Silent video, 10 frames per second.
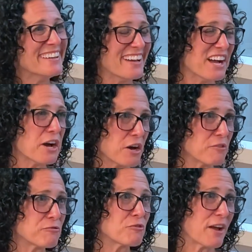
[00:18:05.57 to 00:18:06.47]
uh, a
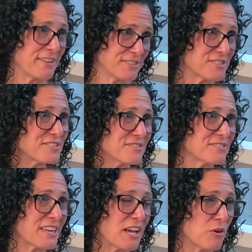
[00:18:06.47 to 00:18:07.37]
friend's
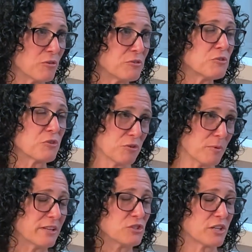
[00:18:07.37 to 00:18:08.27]
right. health, you're going to
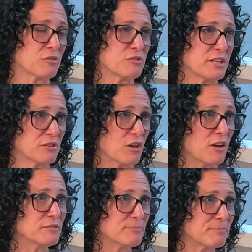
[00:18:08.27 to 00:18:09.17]
want to check your state law,
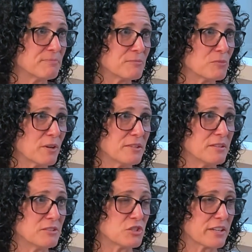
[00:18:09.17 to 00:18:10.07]
yep. right?
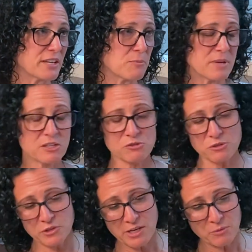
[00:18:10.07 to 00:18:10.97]
And check it out, making sure
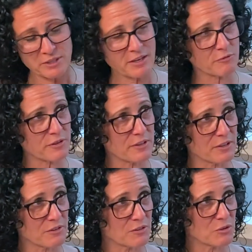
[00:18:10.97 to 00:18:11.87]
you're counting
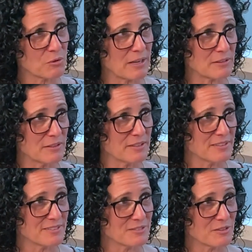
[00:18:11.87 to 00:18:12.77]
everything correctly.
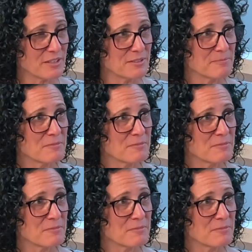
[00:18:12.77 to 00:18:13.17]
Yeah. Right.